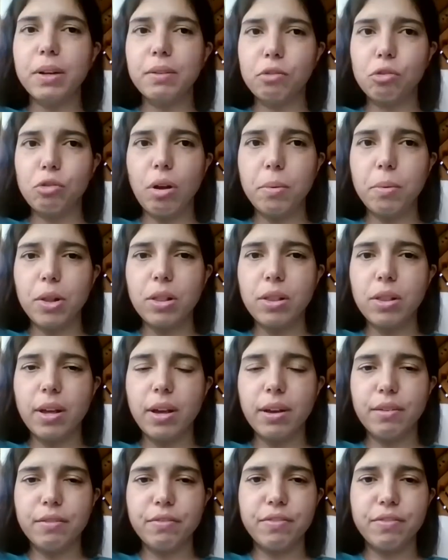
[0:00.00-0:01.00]
of trouble
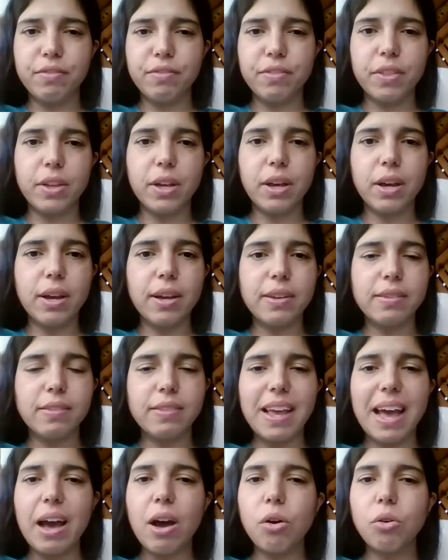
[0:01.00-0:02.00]
of the
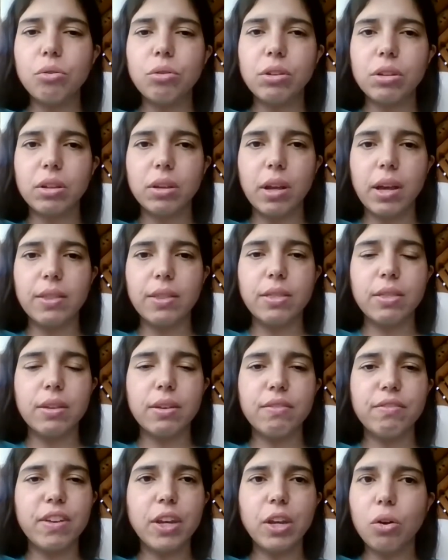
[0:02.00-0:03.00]
sound and the
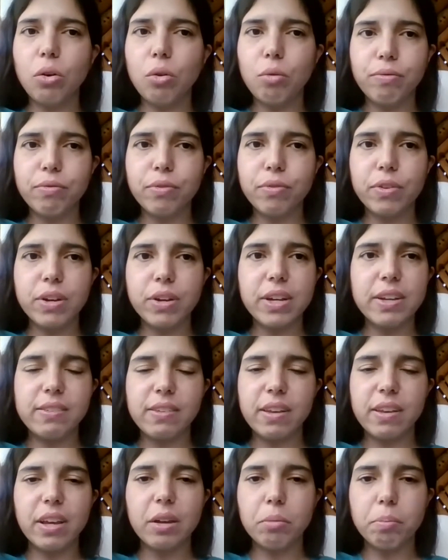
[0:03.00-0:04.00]
video freezing
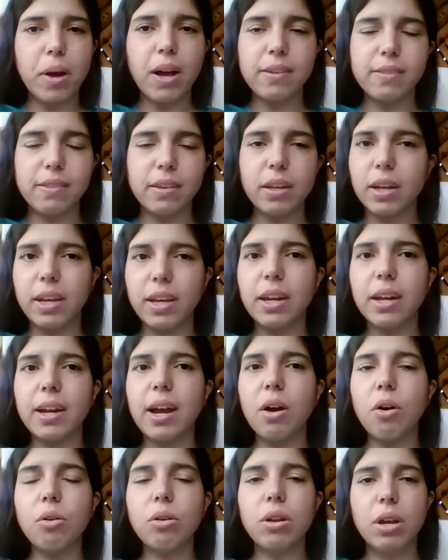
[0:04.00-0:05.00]
and pausing, cutting in and
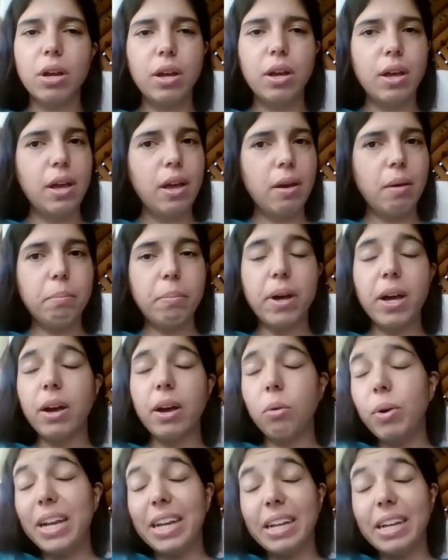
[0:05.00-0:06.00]
out,
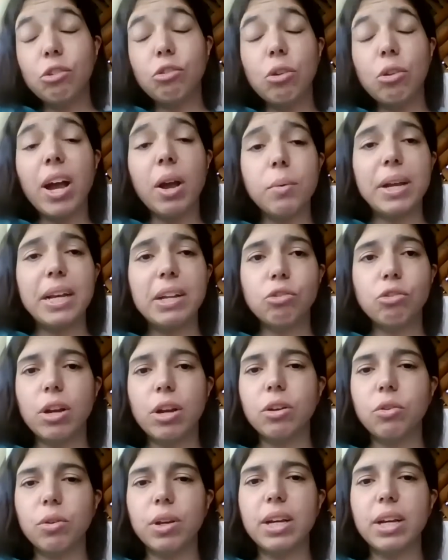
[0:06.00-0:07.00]
but we can try. We can
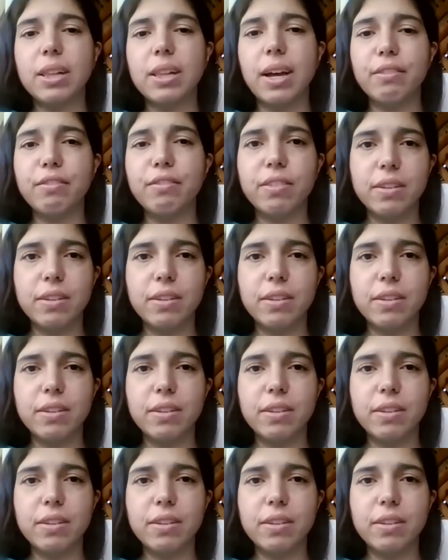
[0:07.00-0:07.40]
try doing a live.